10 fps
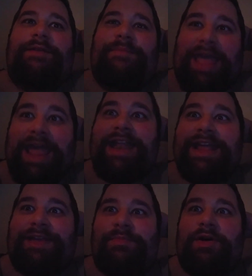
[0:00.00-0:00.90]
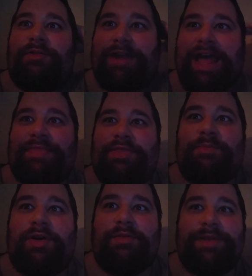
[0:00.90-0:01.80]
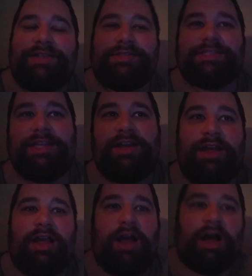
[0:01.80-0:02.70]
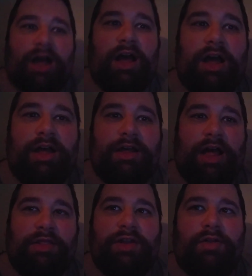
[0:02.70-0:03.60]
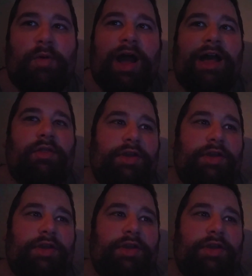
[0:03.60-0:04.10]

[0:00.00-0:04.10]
panic mode at the moment. A little while